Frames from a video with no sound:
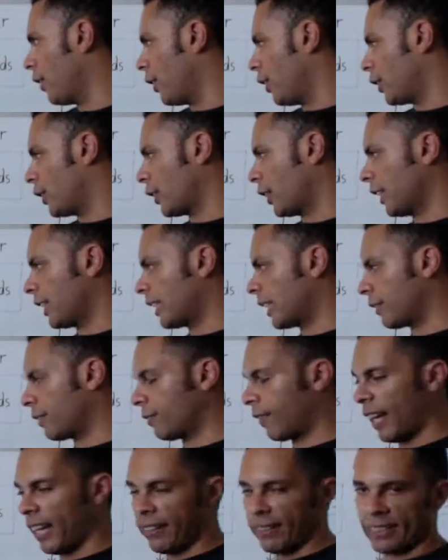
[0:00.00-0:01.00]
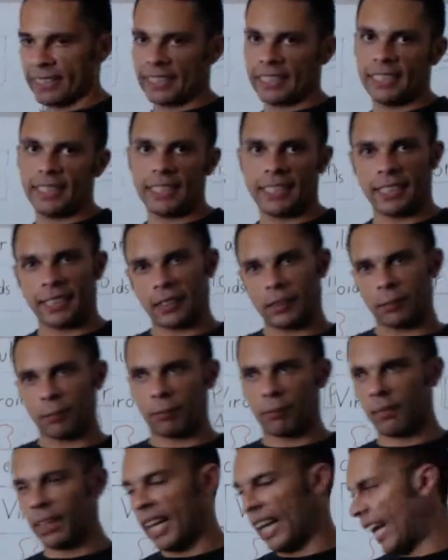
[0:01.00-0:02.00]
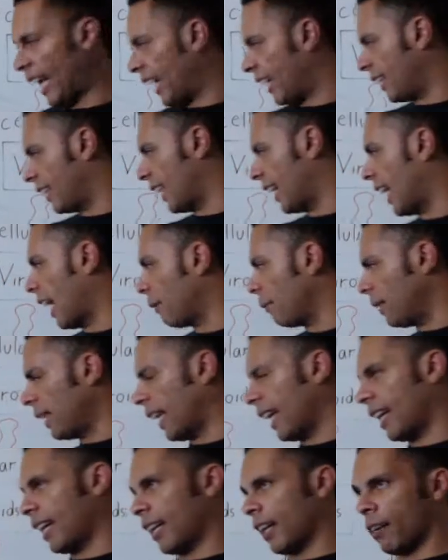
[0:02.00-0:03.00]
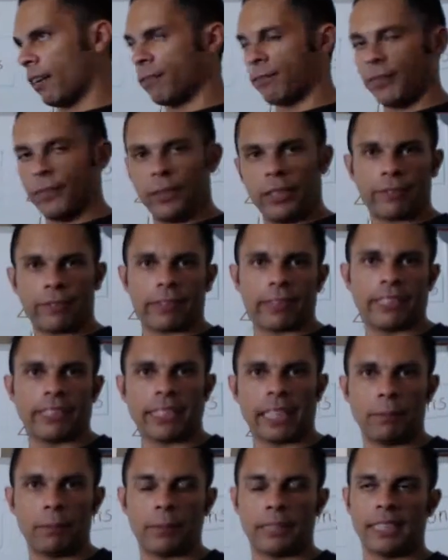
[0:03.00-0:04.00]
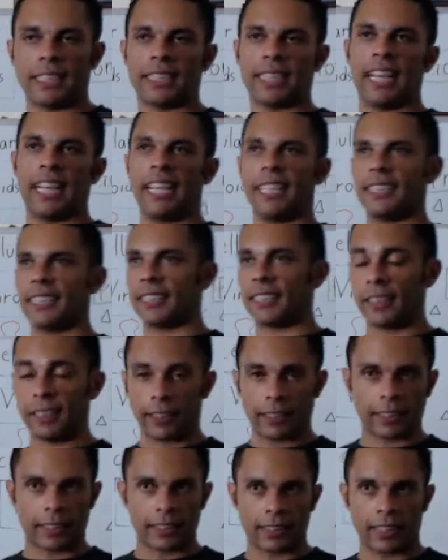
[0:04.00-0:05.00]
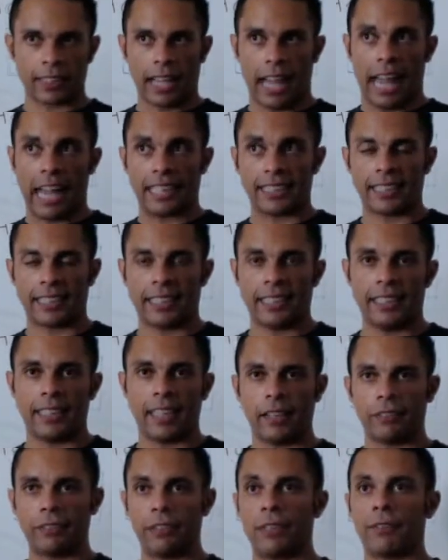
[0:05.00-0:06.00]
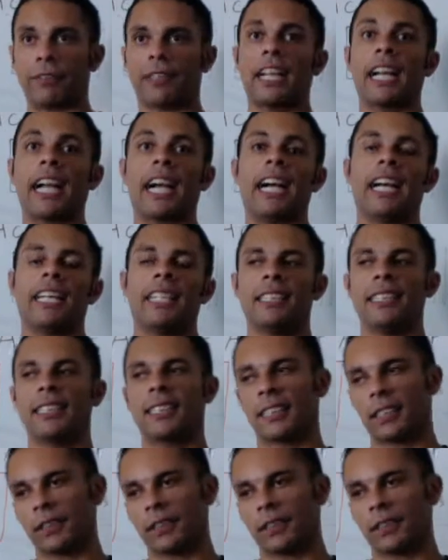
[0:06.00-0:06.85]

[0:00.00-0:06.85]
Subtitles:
So this is viruses. And they come in like a few different shapes and sizes, and there's actually a lot of different kinds.